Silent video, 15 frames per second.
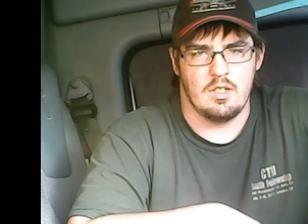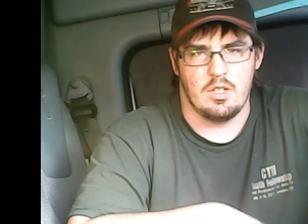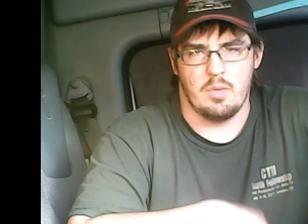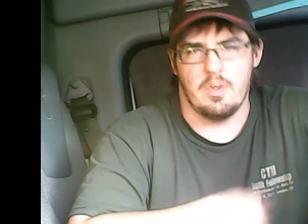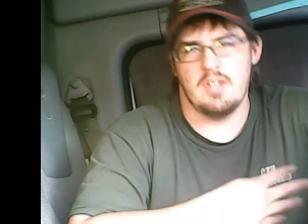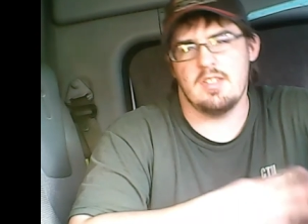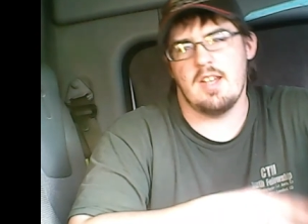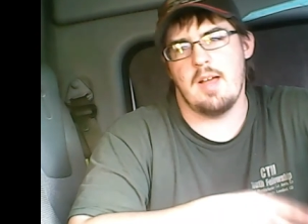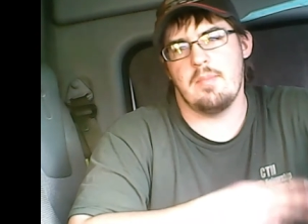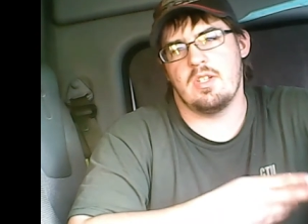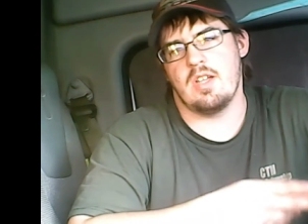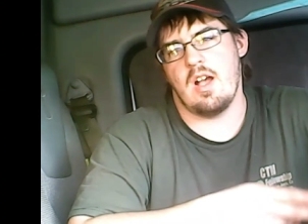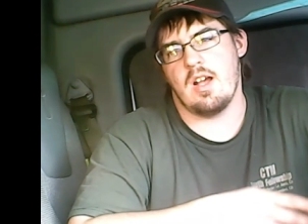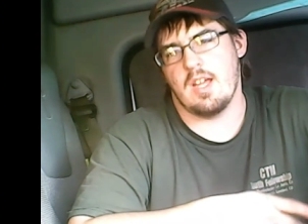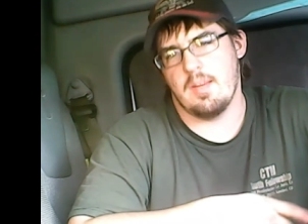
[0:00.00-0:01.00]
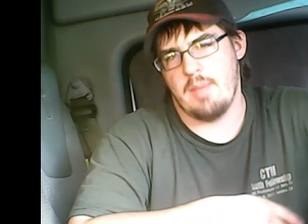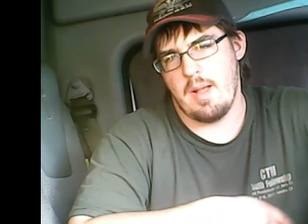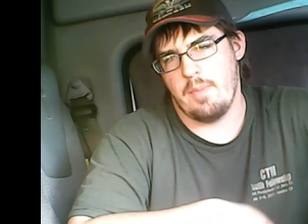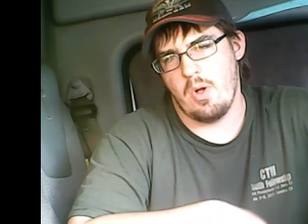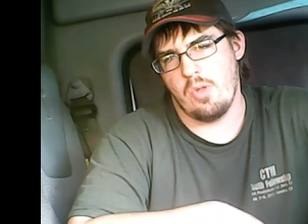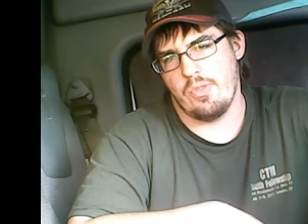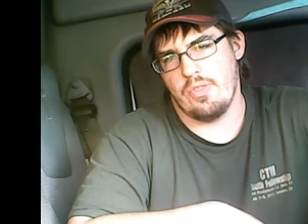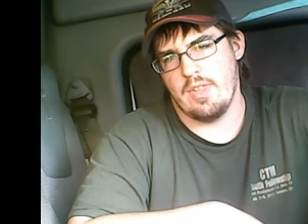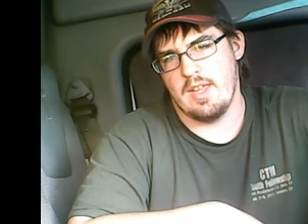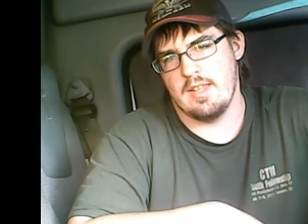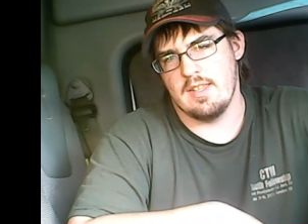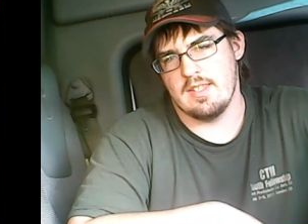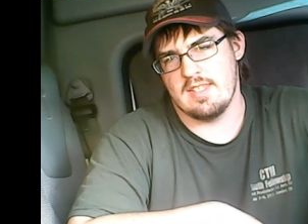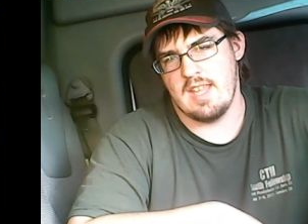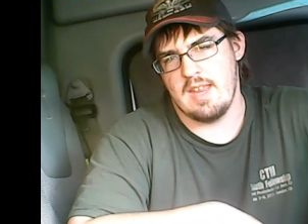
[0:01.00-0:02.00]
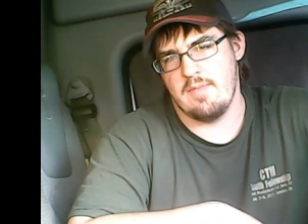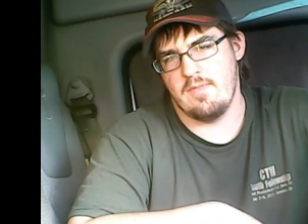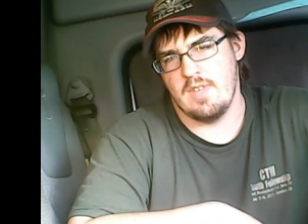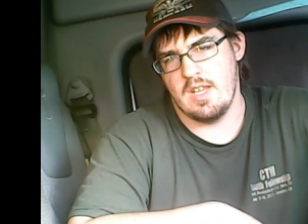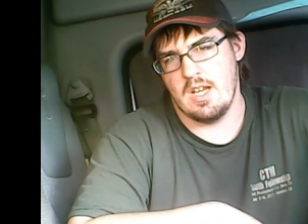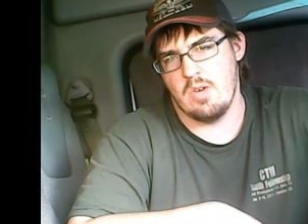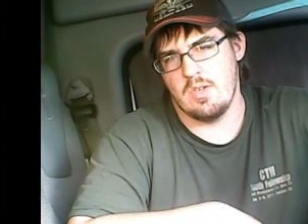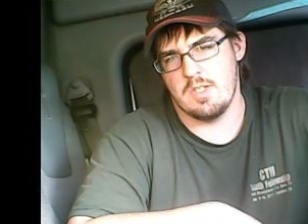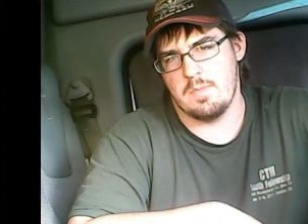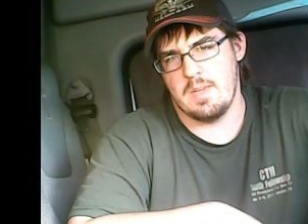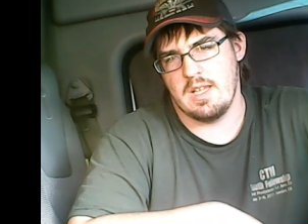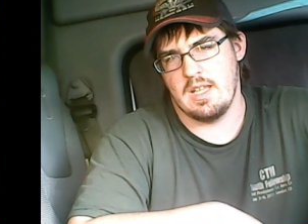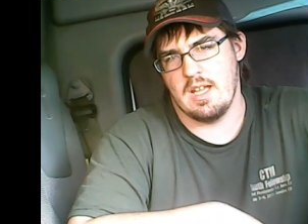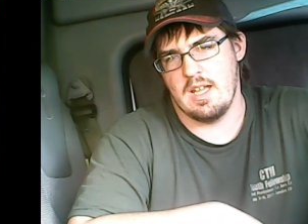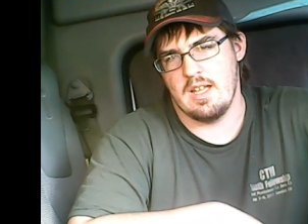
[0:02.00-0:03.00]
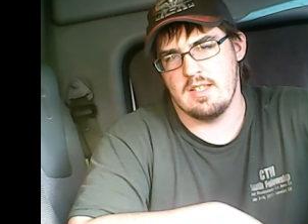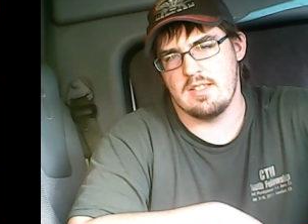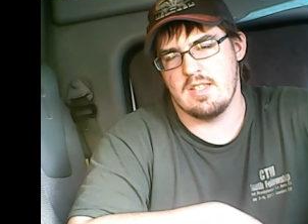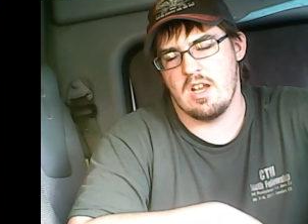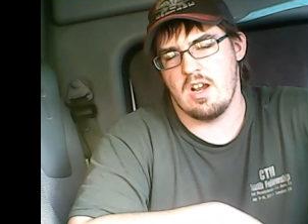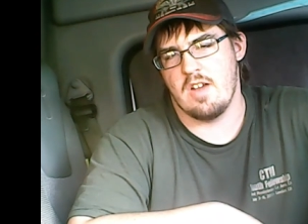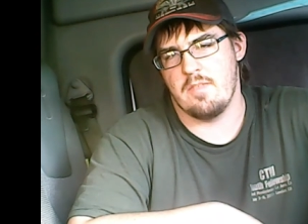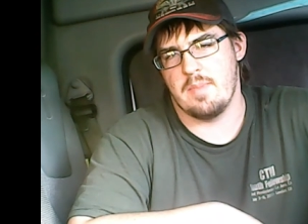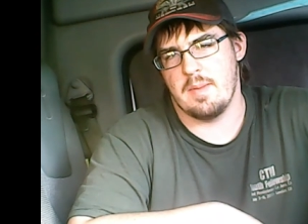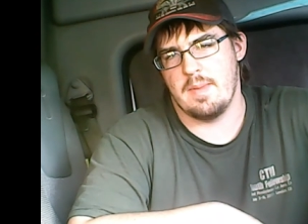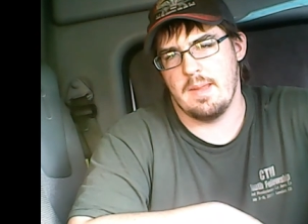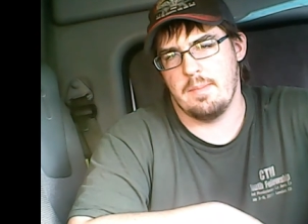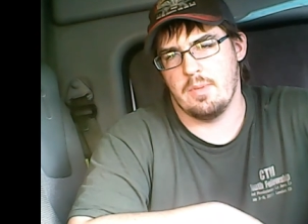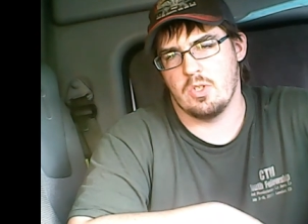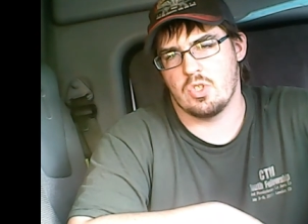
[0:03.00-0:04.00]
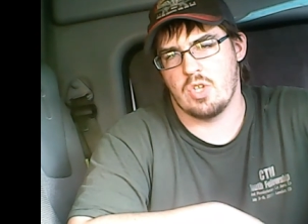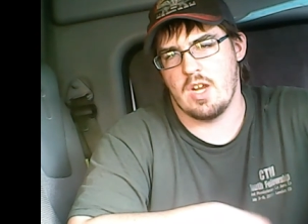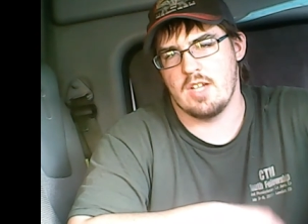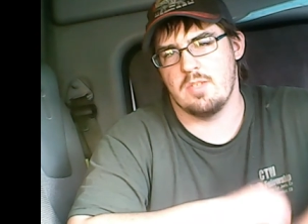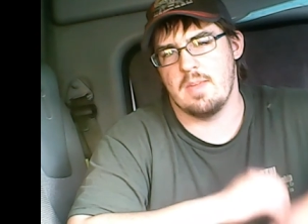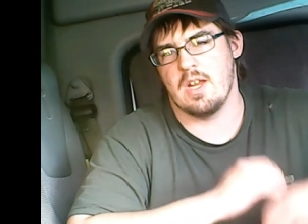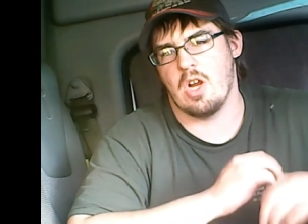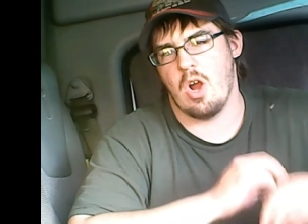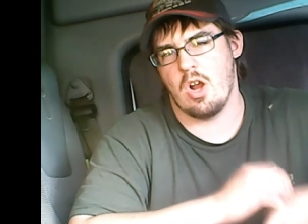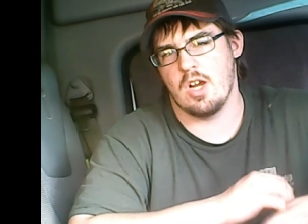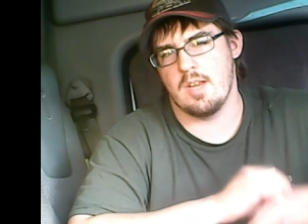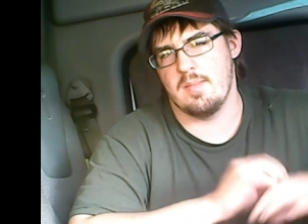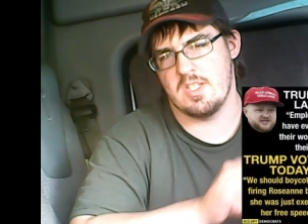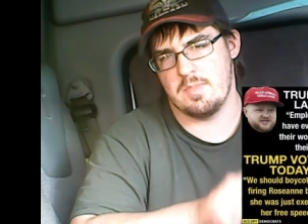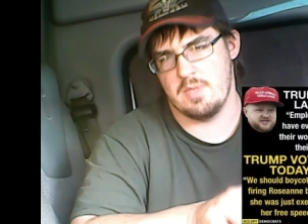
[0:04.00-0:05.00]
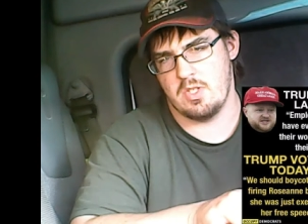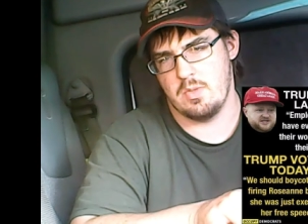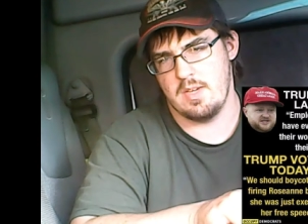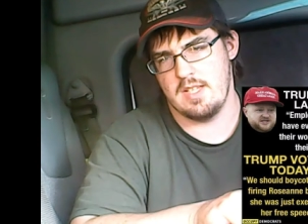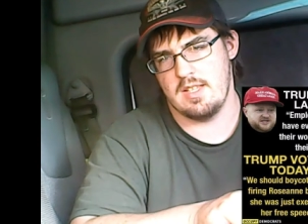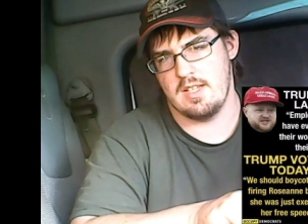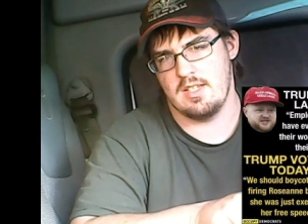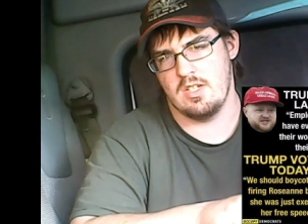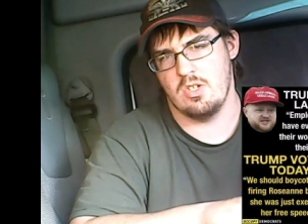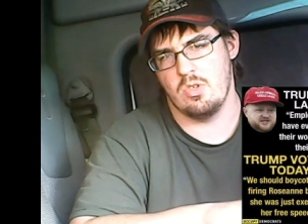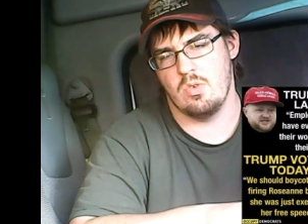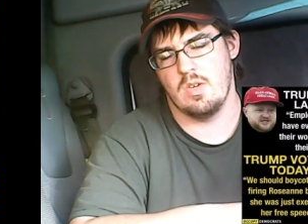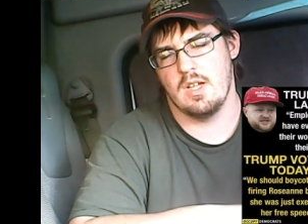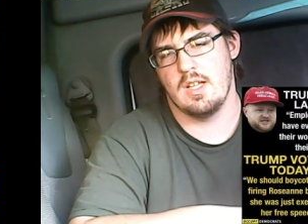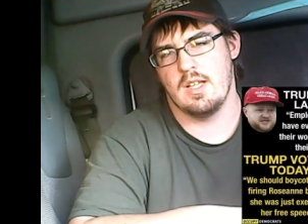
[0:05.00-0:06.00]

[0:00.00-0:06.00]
The reason I'm talking about both in the same video is because there have been people trying to make arguments between the two